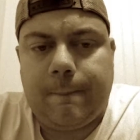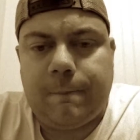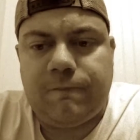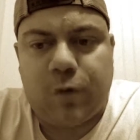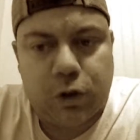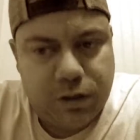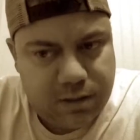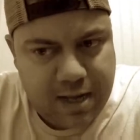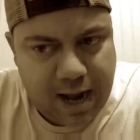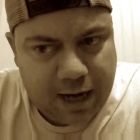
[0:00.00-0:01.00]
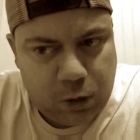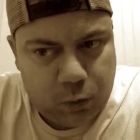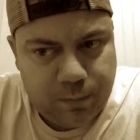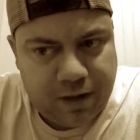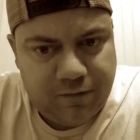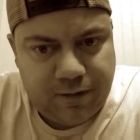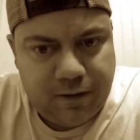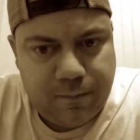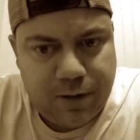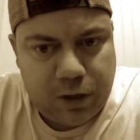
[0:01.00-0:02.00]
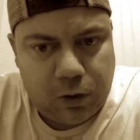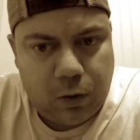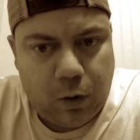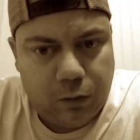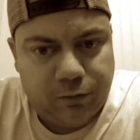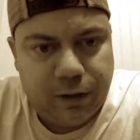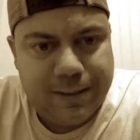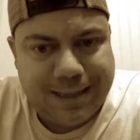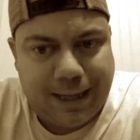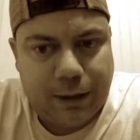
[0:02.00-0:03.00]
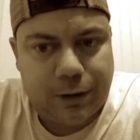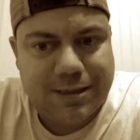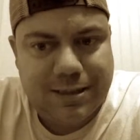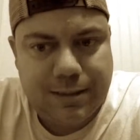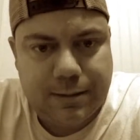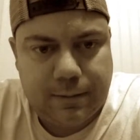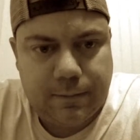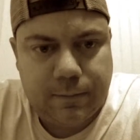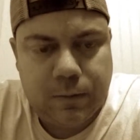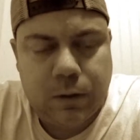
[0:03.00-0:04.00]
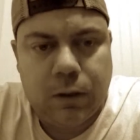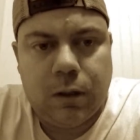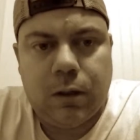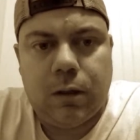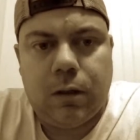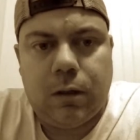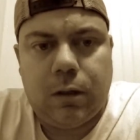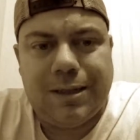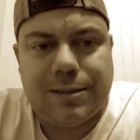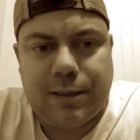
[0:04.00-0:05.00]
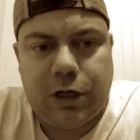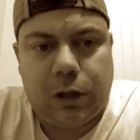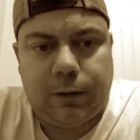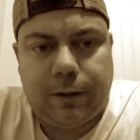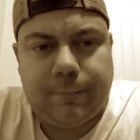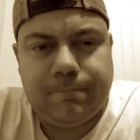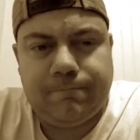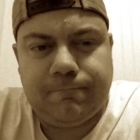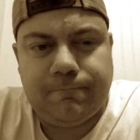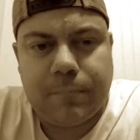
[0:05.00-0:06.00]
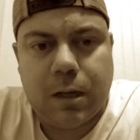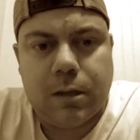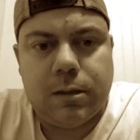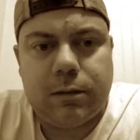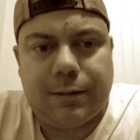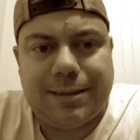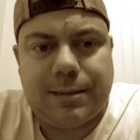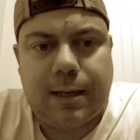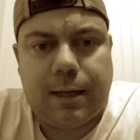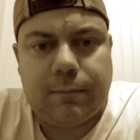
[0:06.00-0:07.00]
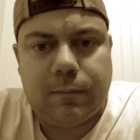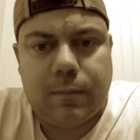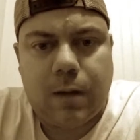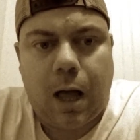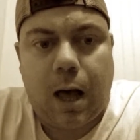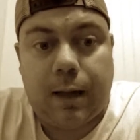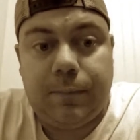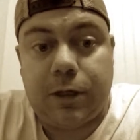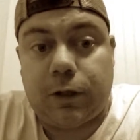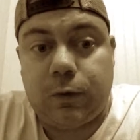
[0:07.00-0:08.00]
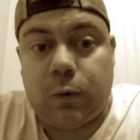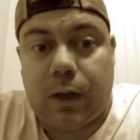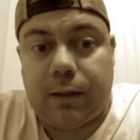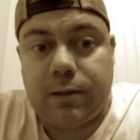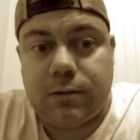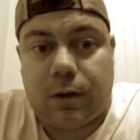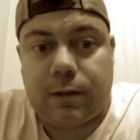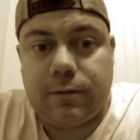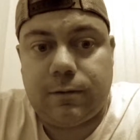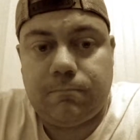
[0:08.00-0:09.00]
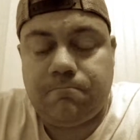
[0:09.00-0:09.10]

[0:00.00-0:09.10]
Versus the actual benefit of the pitcher over an entire season. Essentially, let's say I pitch 2 quality starts.